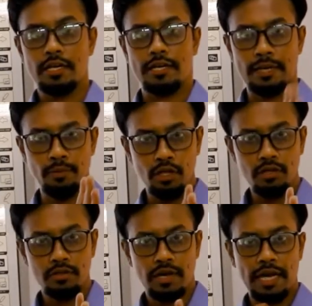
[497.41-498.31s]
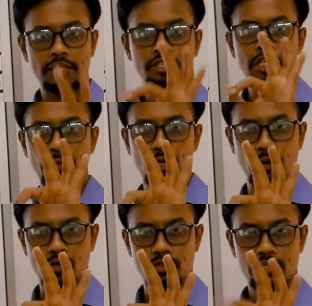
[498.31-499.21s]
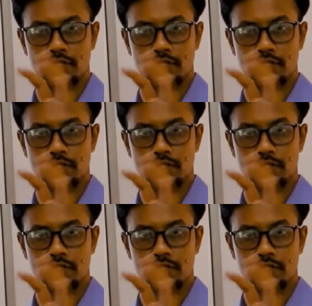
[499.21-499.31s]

double and triple bond.